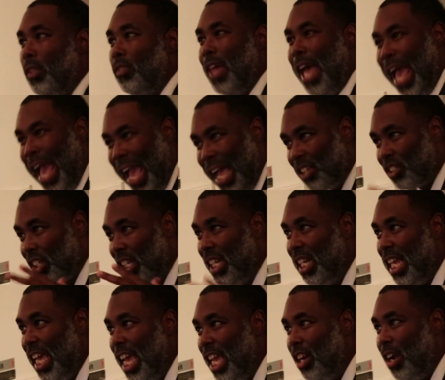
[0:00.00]
that as a
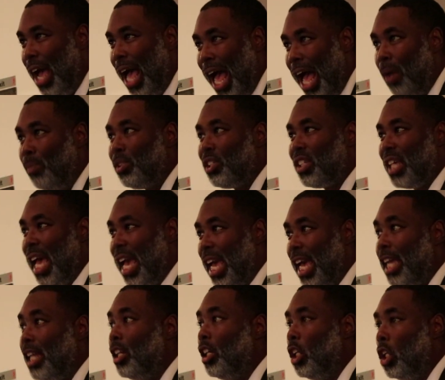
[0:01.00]
leader, I'm
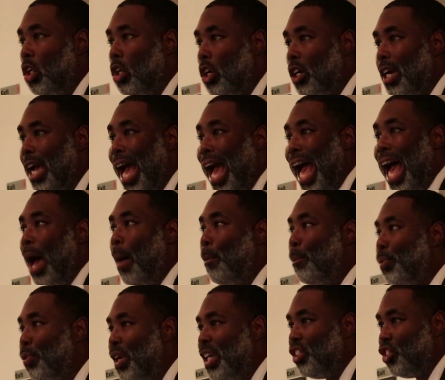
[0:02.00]
saying, look,
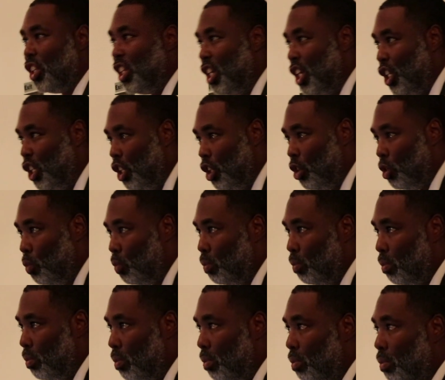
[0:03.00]
I'm preaching to you
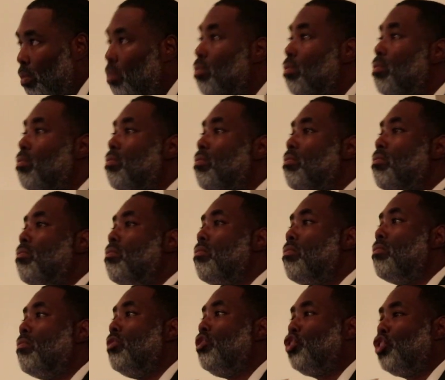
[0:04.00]

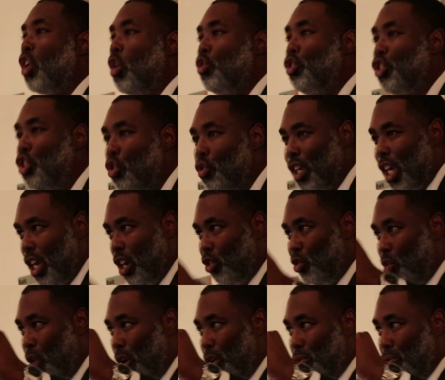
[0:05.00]
so you can
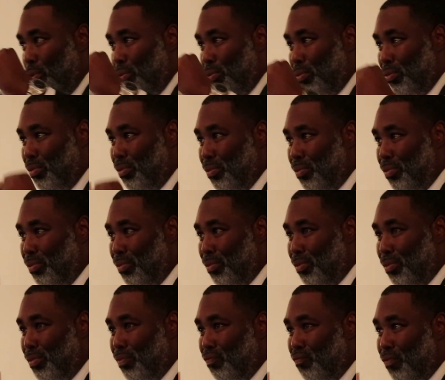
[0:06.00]
grow,
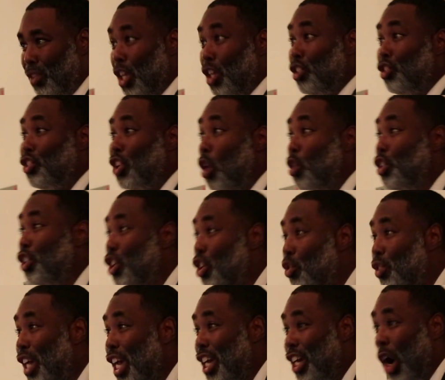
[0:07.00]
so
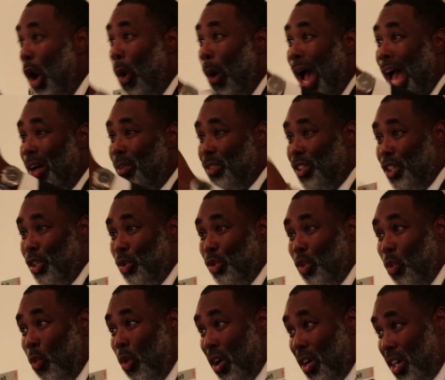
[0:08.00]
you can go out and do
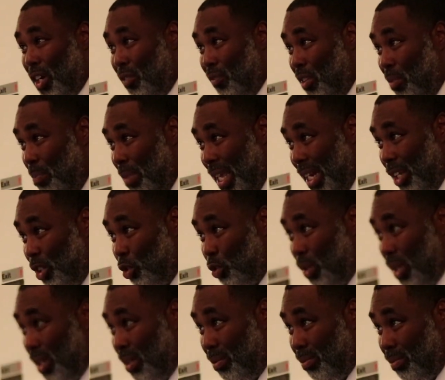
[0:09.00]
the work of the
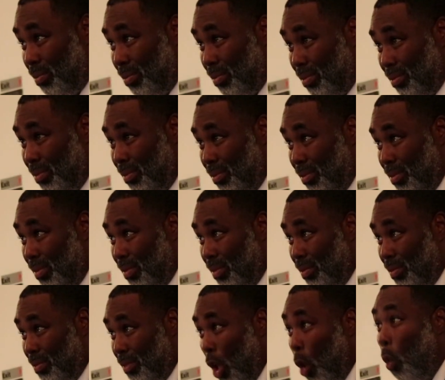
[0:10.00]
ministry. Yes, Lord.
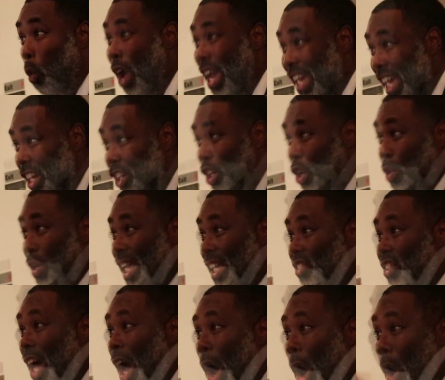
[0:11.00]
We can do
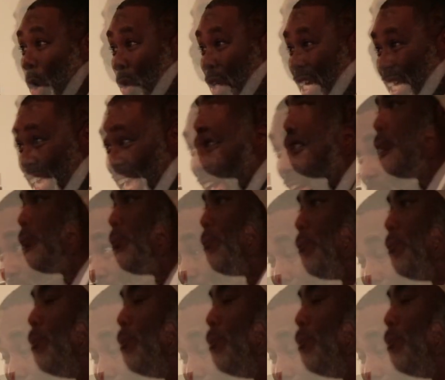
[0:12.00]
this all together.